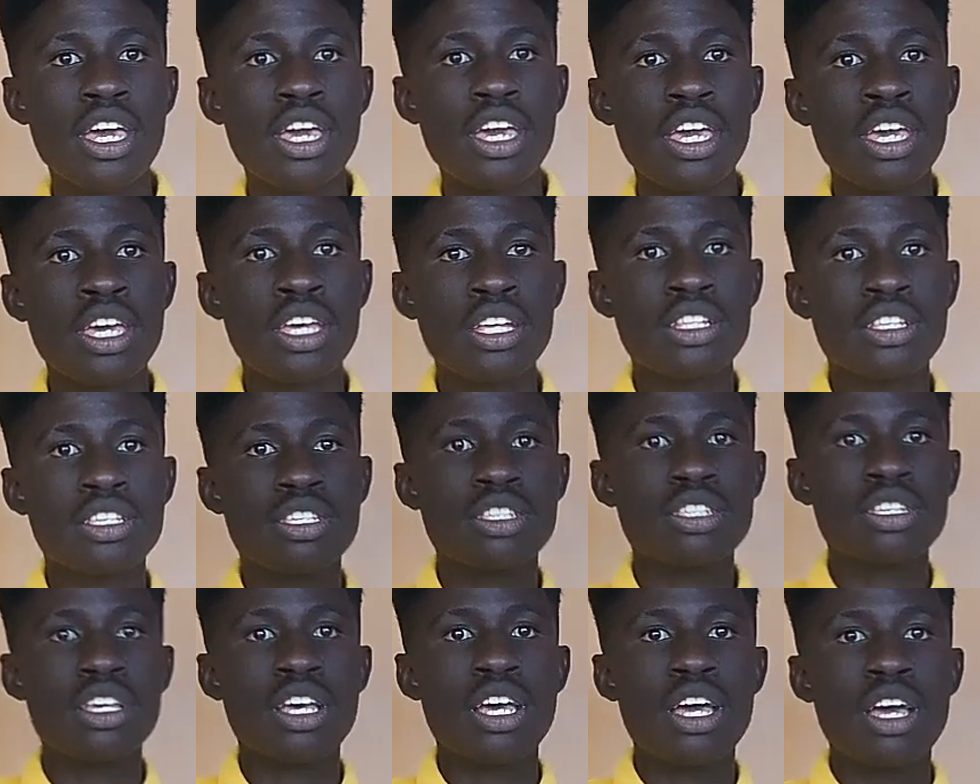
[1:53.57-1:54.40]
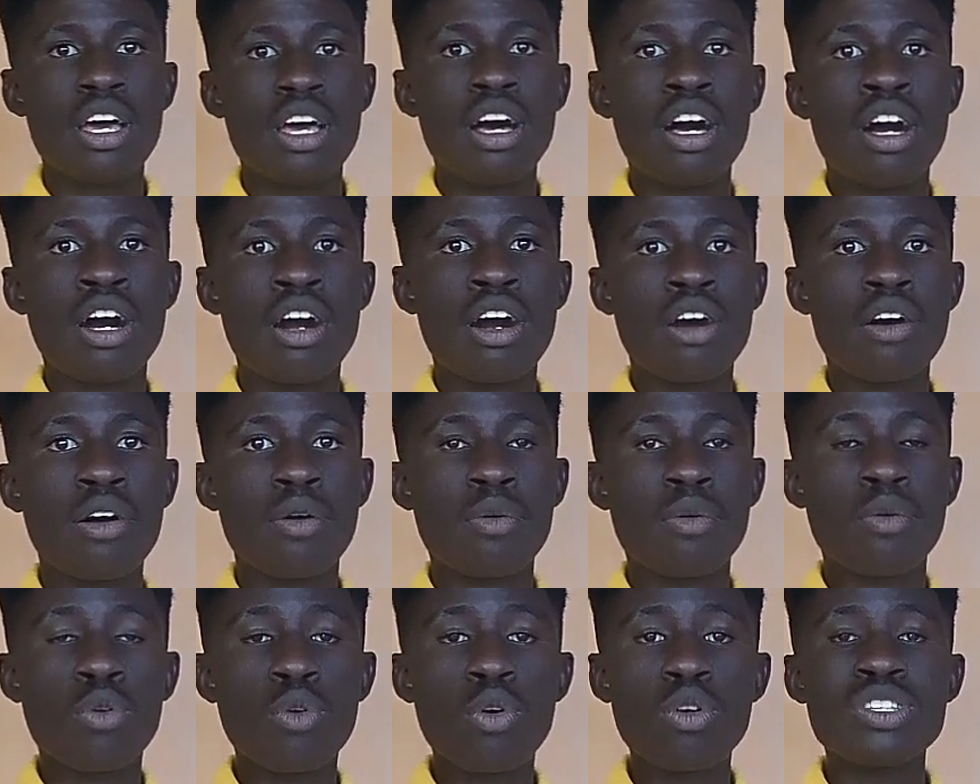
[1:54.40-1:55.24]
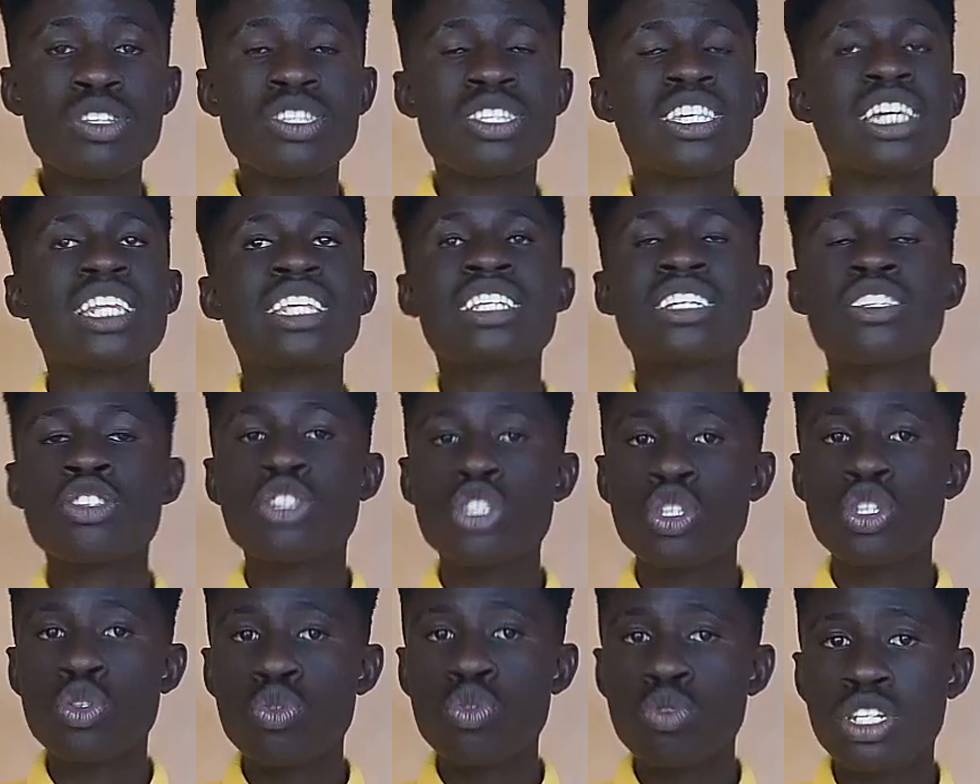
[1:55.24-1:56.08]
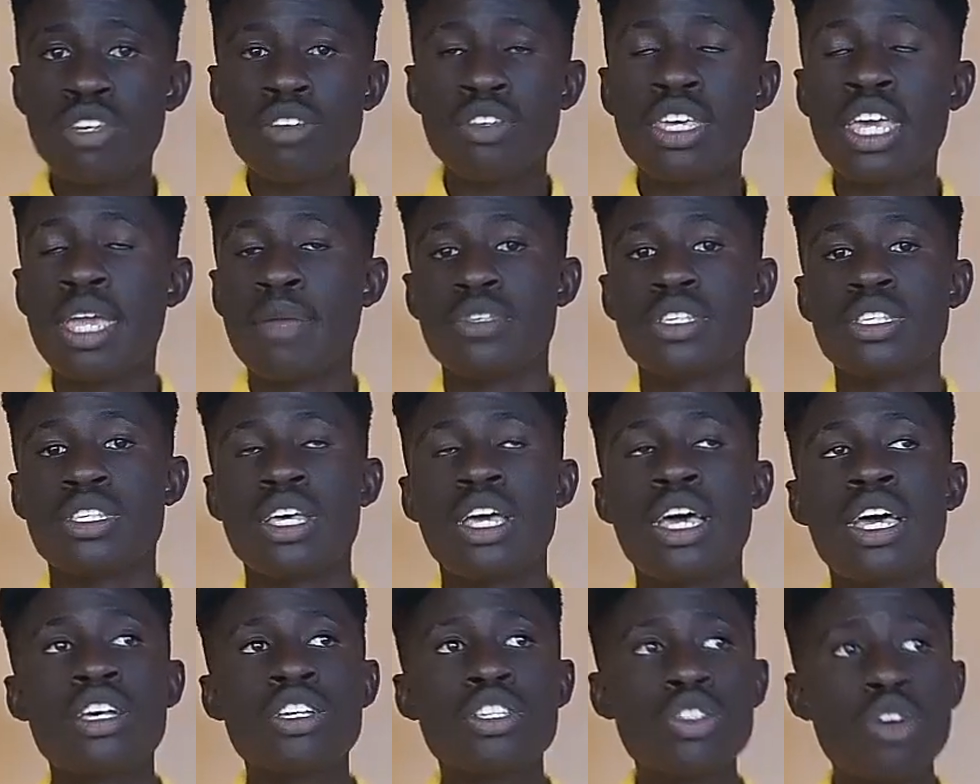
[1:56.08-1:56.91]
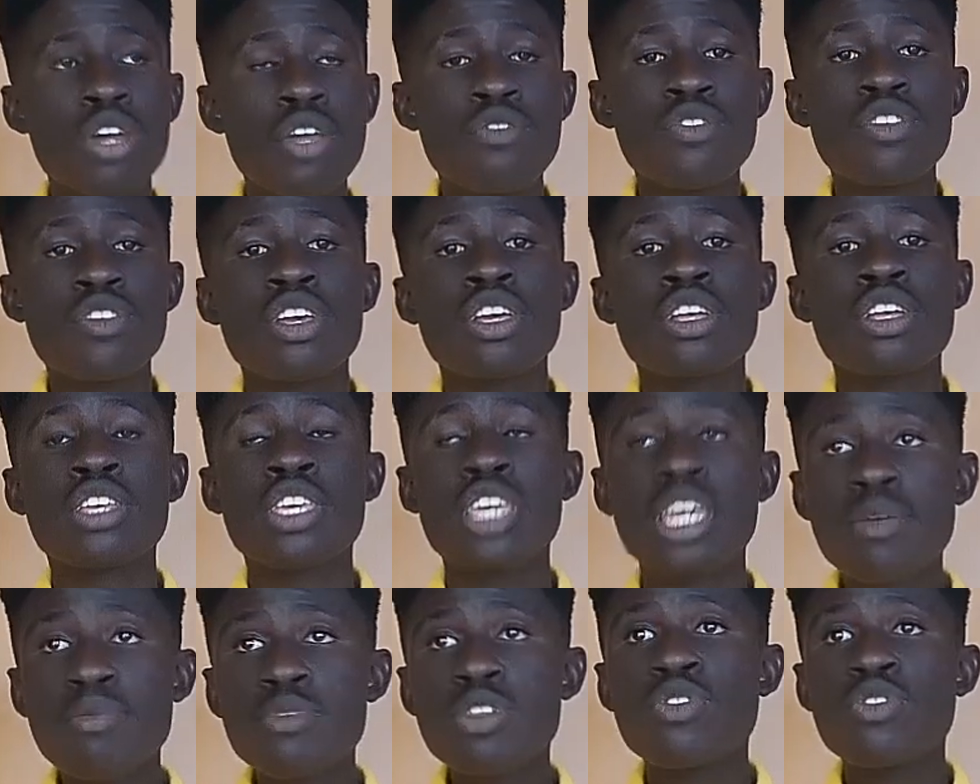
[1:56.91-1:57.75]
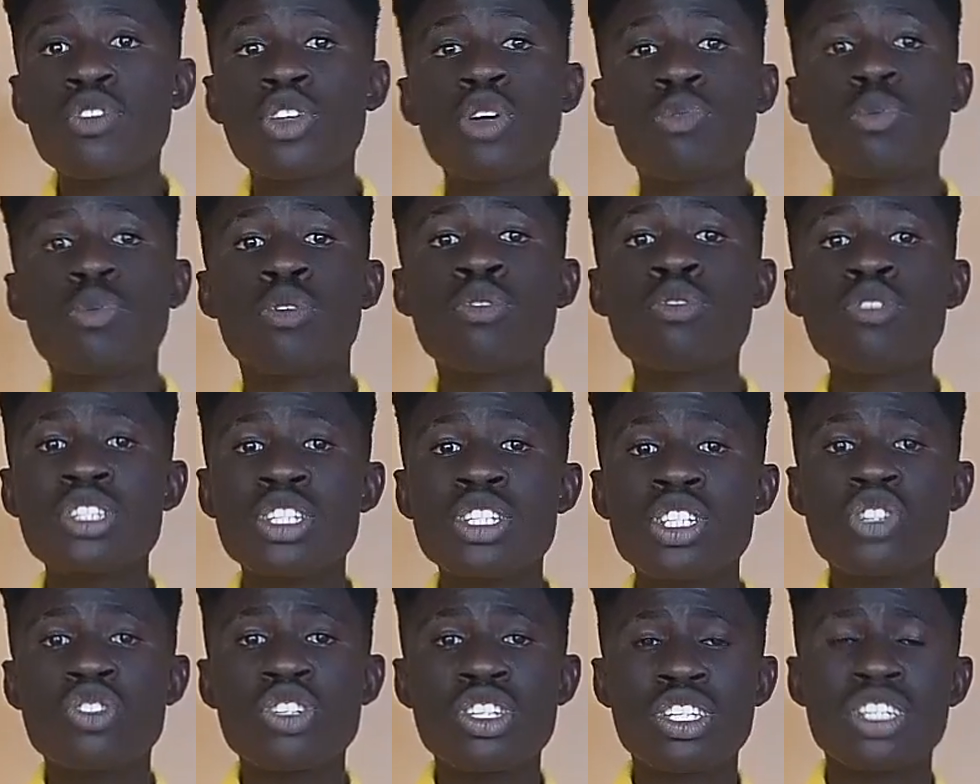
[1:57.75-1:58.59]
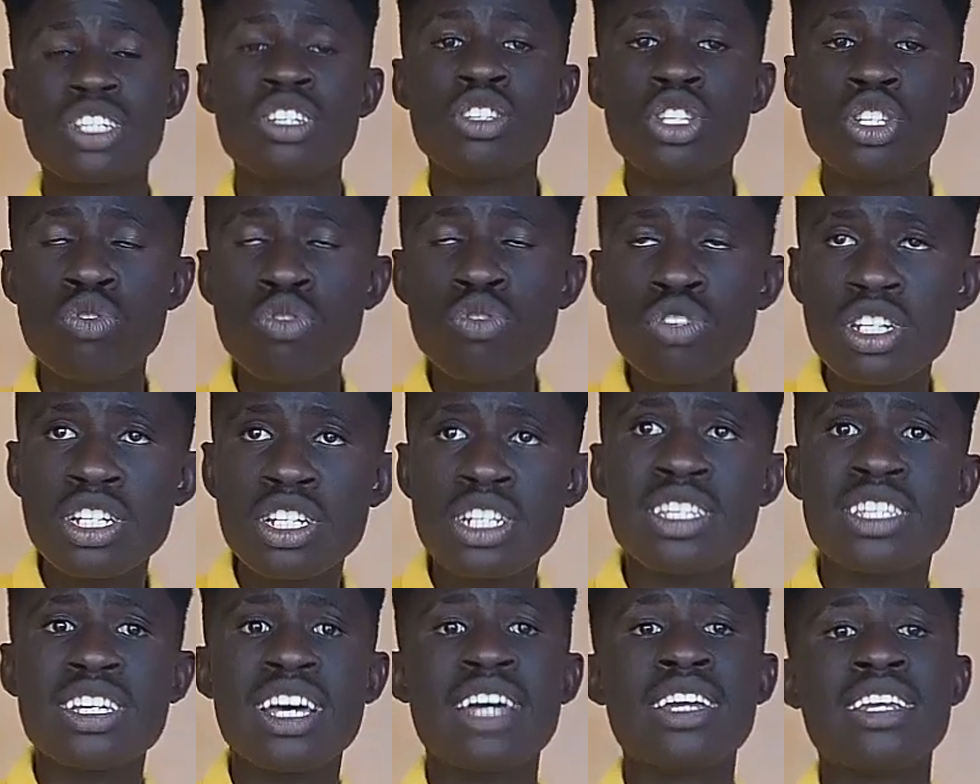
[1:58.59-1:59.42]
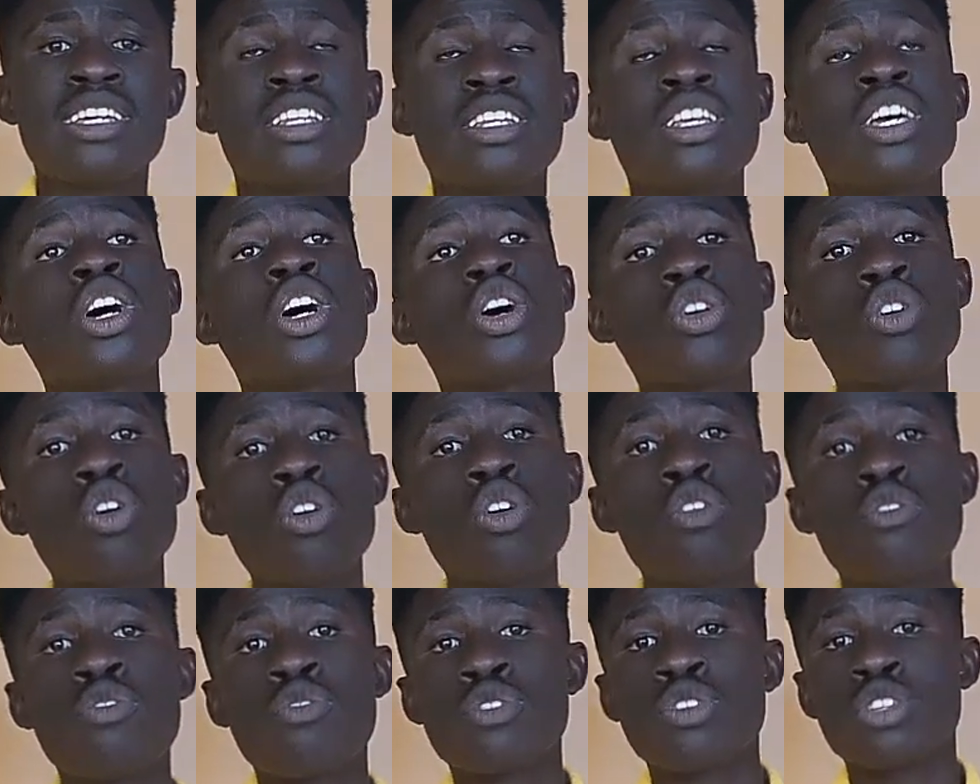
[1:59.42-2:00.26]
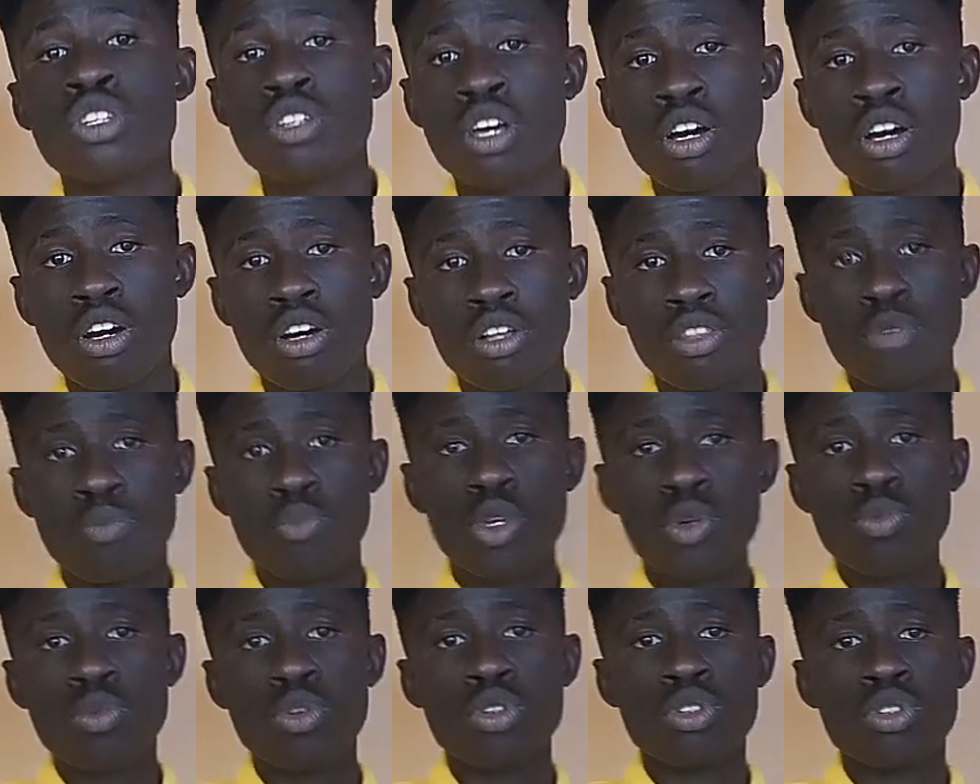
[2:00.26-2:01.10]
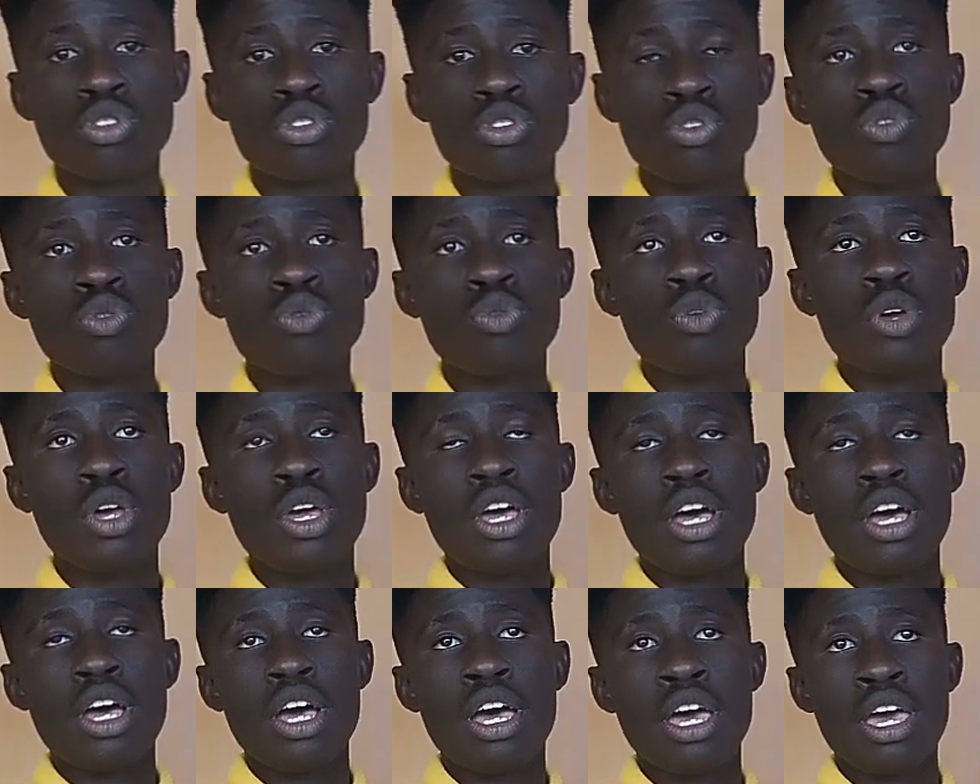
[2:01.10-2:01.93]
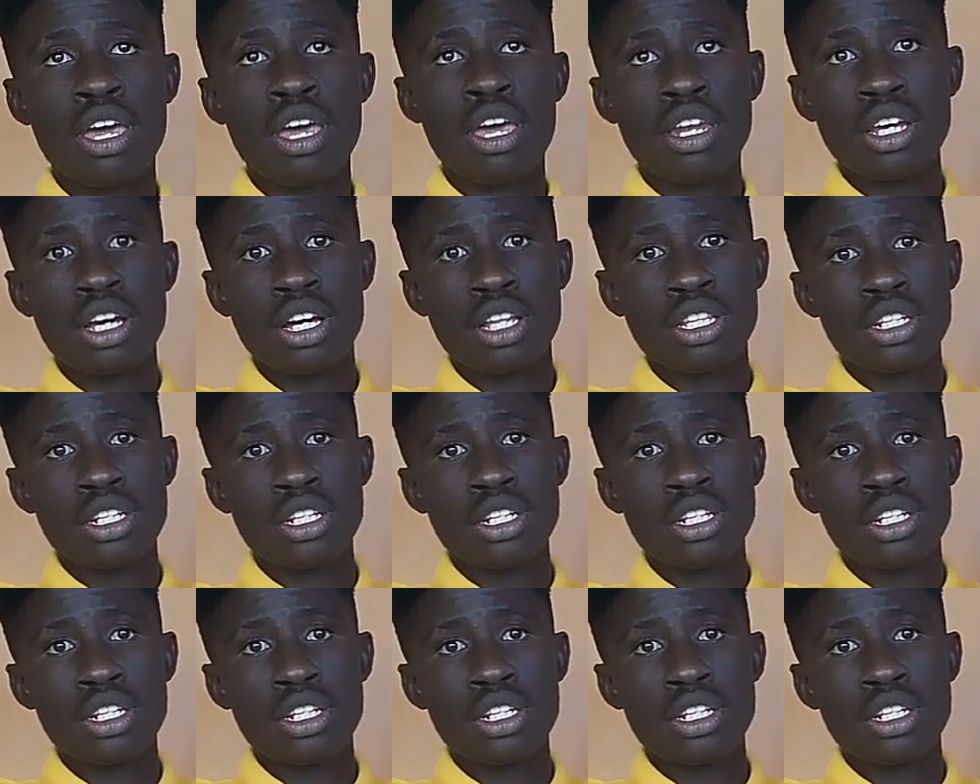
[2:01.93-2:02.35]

it's uh, concerning just two D games. So if you're a game developer who's interested in two D designing, go for the, the Buildbox two and uh,